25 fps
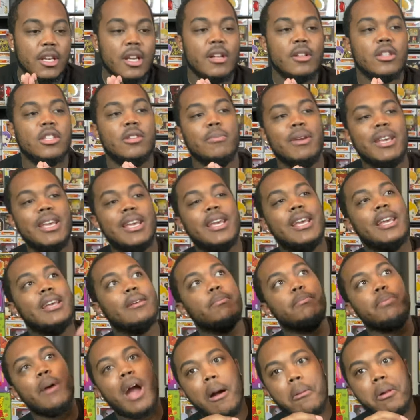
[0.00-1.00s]
To me, it
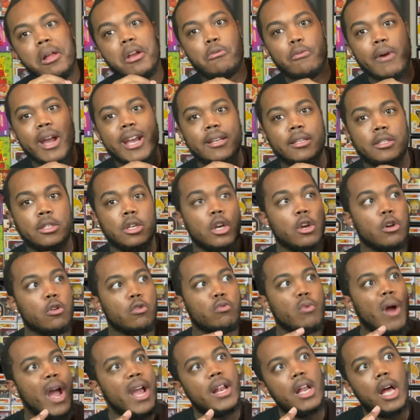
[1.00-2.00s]
probably ranks
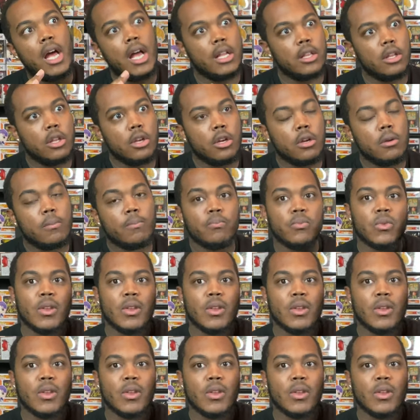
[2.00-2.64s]
right under